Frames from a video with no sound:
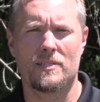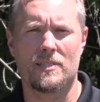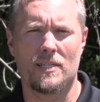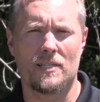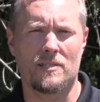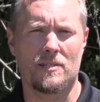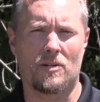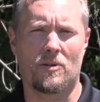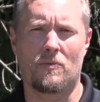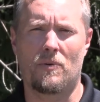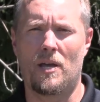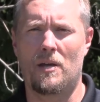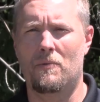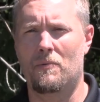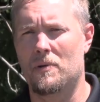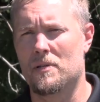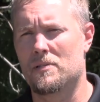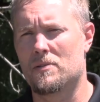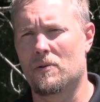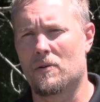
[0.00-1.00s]
it's a great
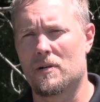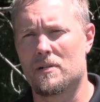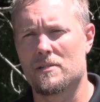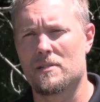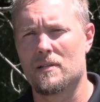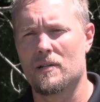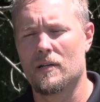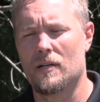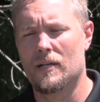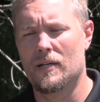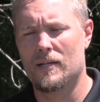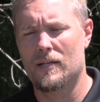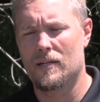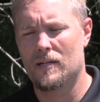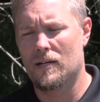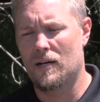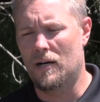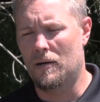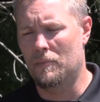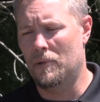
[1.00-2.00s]
resource.
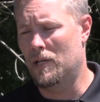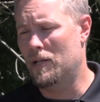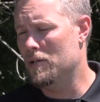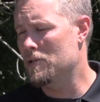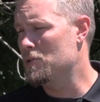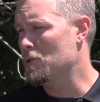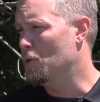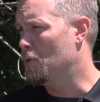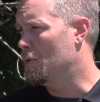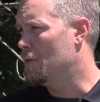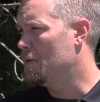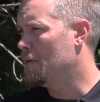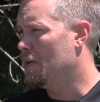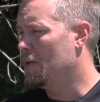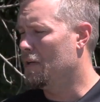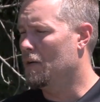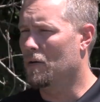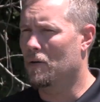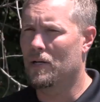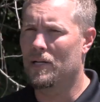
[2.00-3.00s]
It is new,
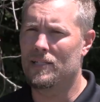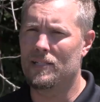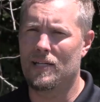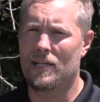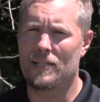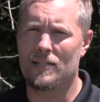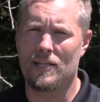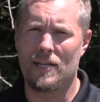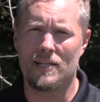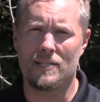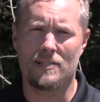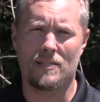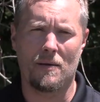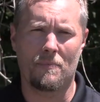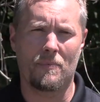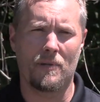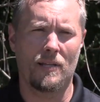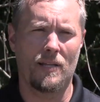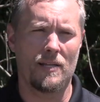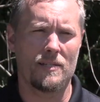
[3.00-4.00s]
you know, it's
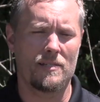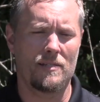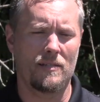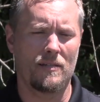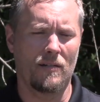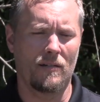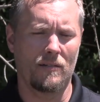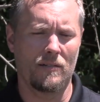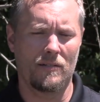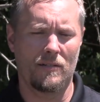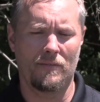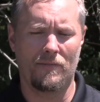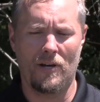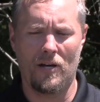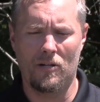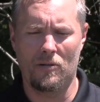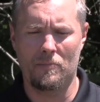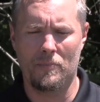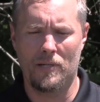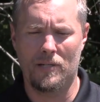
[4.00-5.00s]
something that's still in
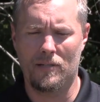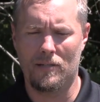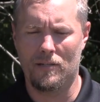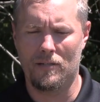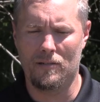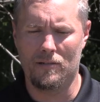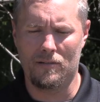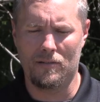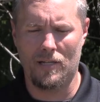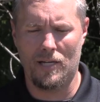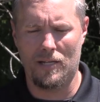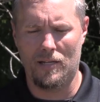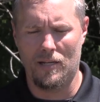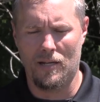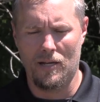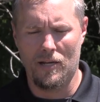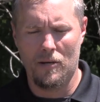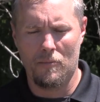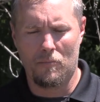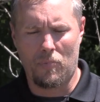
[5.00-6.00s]
development. You'll hit
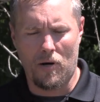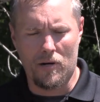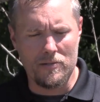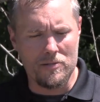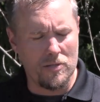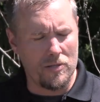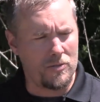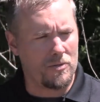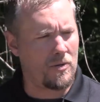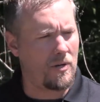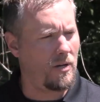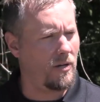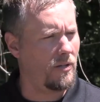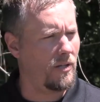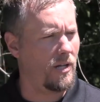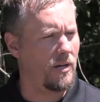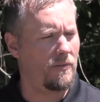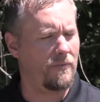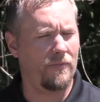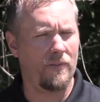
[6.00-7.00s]
parts of the
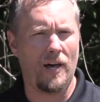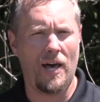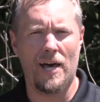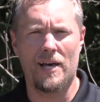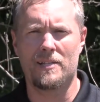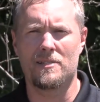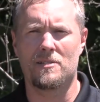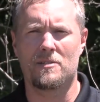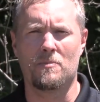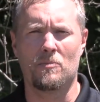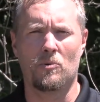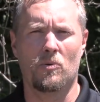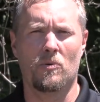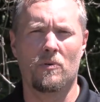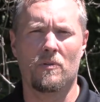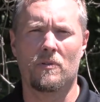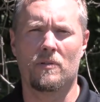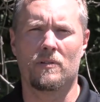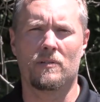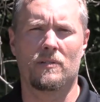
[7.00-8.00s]
trail that are flat and
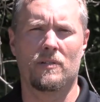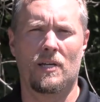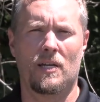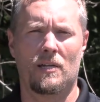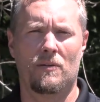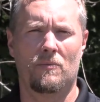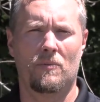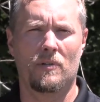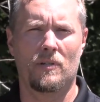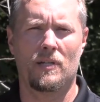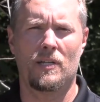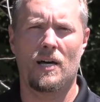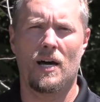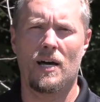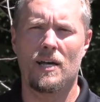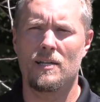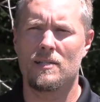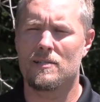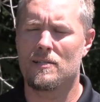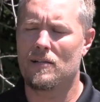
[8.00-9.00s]
smooth and really
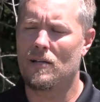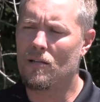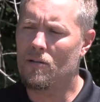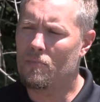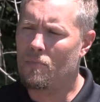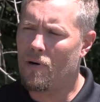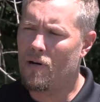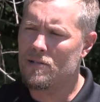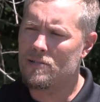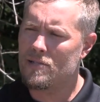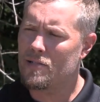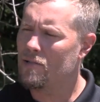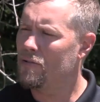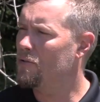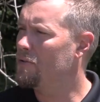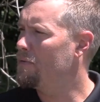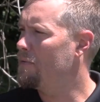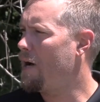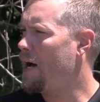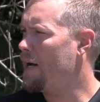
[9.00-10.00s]
nice, and other parts are a
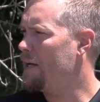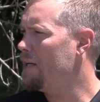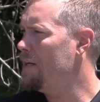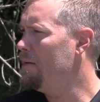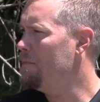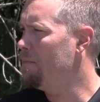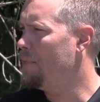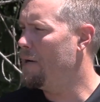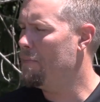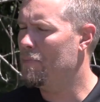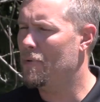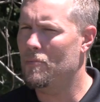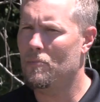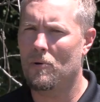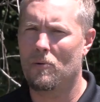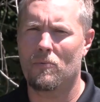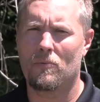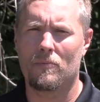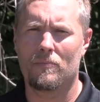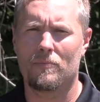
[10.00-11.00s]
little rocky and bumpy,
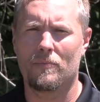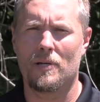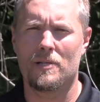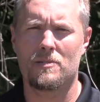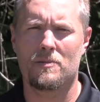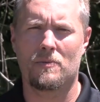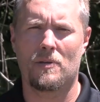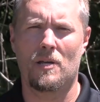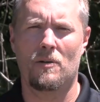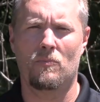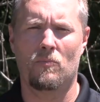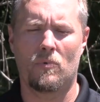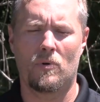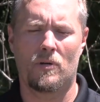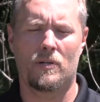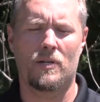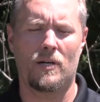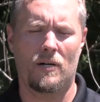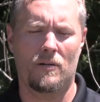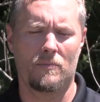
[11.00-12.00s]
but it's getting
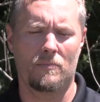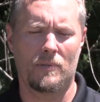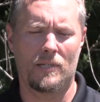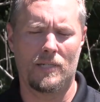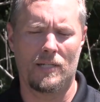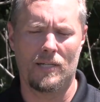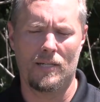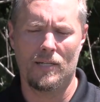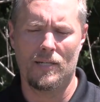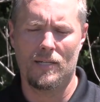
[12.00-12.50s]
worked out. But